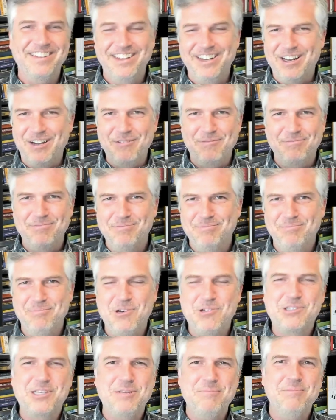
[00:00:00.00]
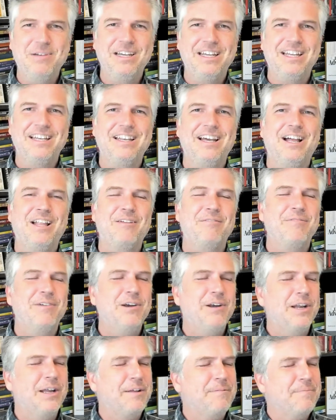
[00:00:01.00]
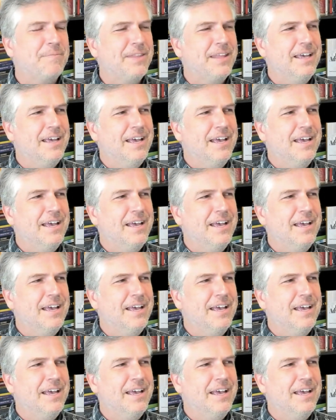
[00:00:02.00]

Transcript: you know, multi-million dollar verdict